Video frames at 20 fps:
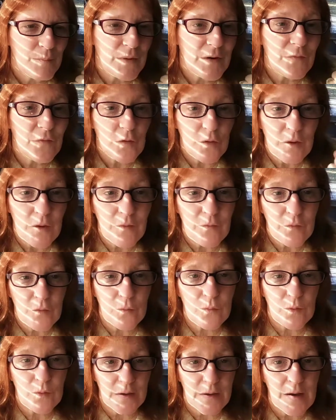But if
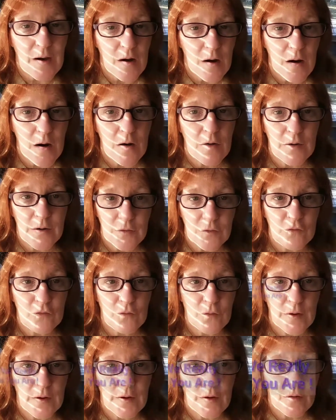you really are
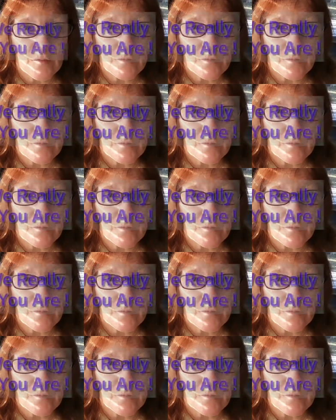enjoying